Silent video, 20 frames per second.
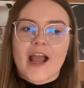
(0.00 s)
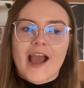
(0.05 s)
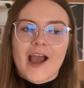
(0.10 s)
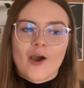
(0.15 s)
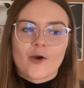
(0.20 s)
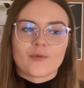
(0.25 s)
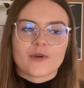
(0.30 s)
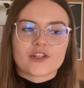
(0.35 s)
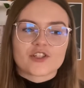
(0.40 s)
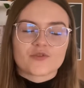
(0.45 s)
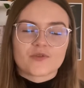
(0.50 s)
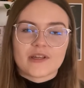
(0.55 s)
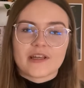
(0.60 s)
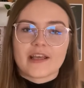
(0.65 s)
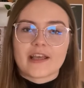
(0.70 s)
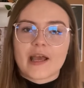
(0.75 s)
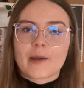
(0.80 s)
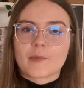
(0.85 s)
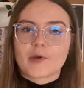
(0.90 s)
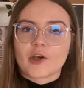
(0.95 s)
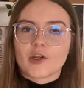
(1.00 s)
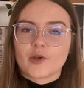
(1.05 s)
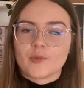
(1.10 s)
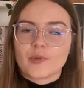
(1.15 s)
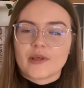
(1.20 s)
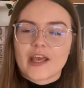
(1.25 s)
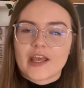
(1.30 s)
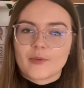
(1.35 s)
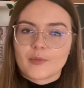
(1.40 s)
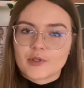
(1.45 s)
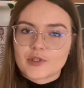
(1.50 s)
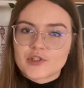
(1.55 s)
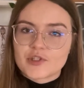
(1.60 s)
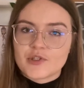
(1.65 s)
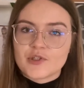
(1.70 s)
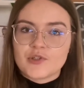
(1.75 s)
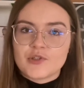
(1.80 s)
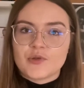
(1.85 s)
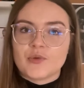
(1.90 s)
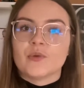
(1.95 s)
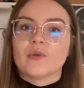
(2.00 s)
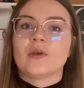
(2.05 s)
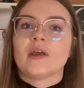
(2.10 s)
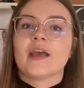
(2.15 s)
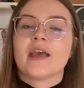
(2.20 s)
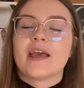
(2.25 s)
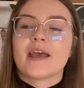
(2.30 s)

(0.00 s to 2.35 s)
how much reading I'm gonna be able to do